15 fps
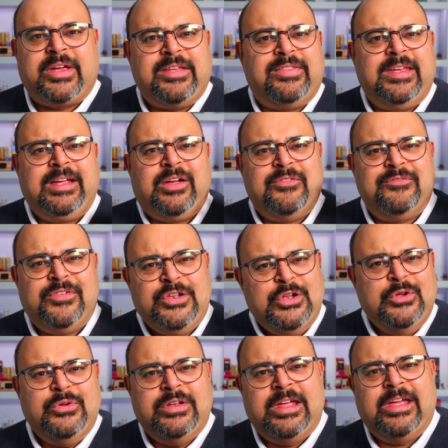I think of
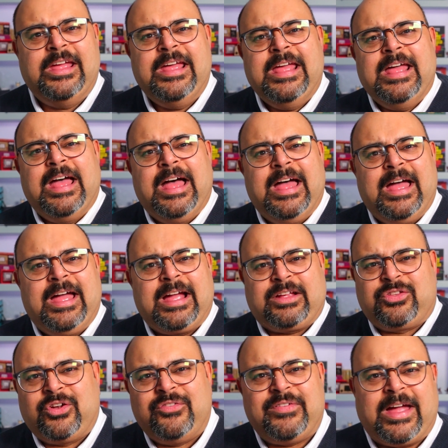lunar
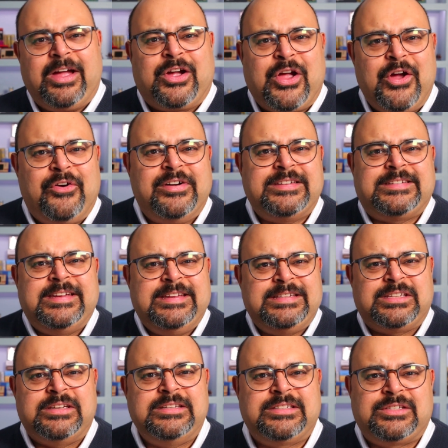sort of
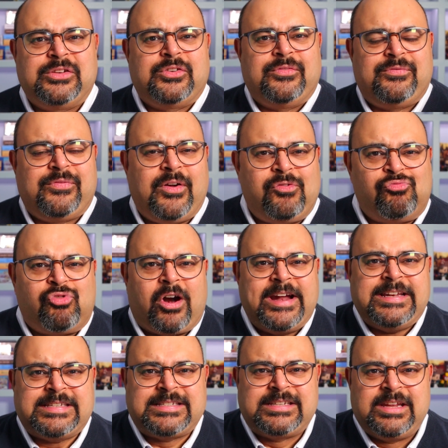occurrences and sort of
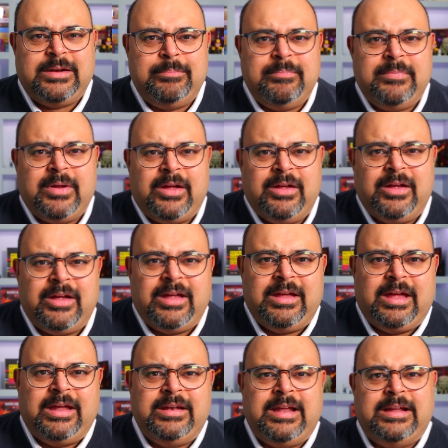rites and
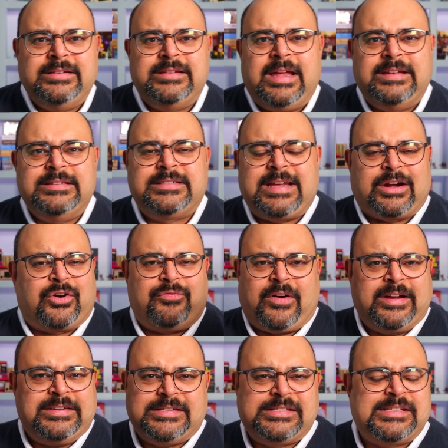
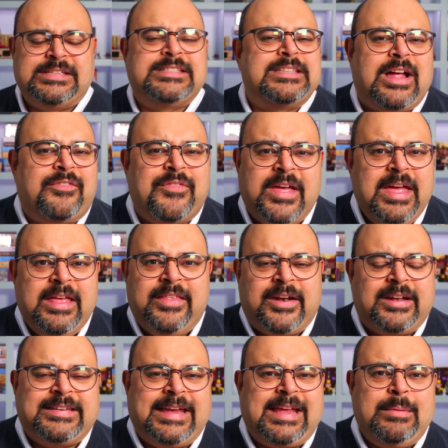sacrifices and stuff that
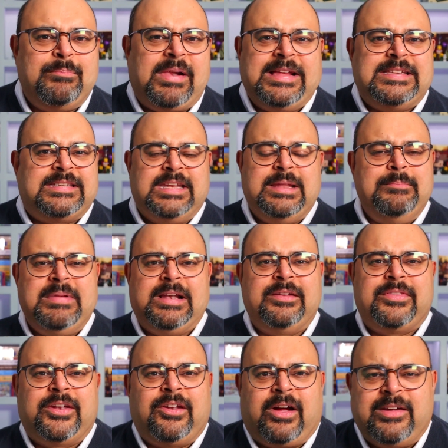are taking place in the middle
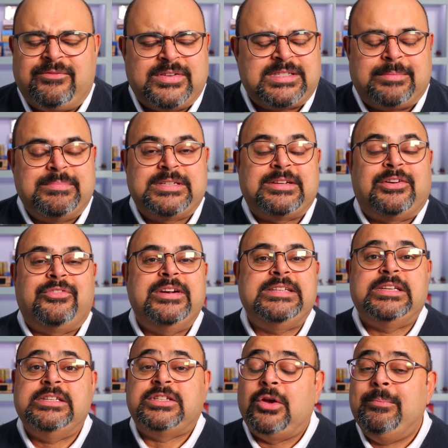of the night for some bizarre
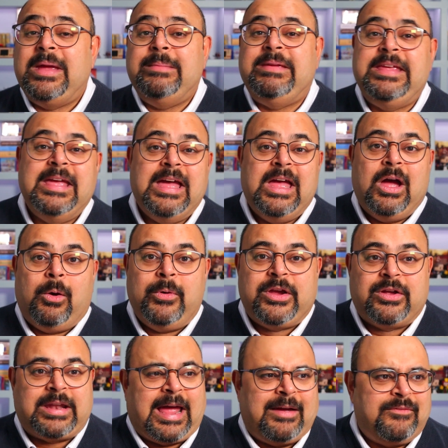reason. So maybe we
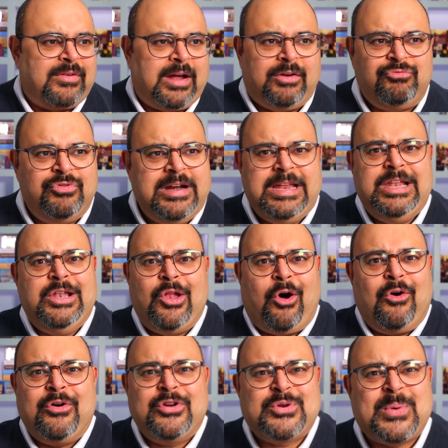could have a really
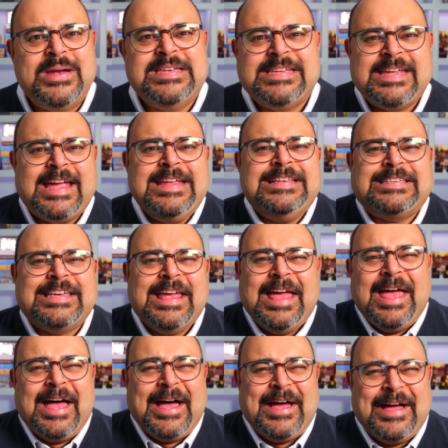long 28
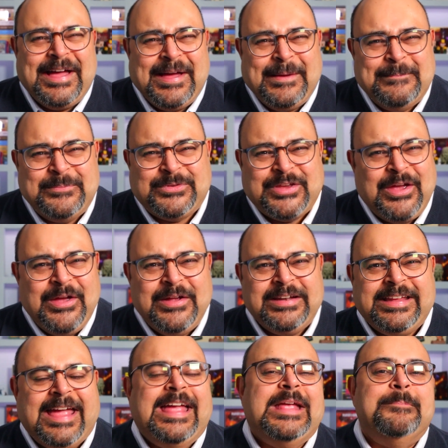
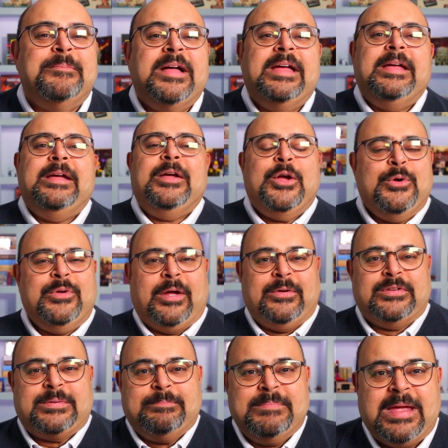turn game. Who knows?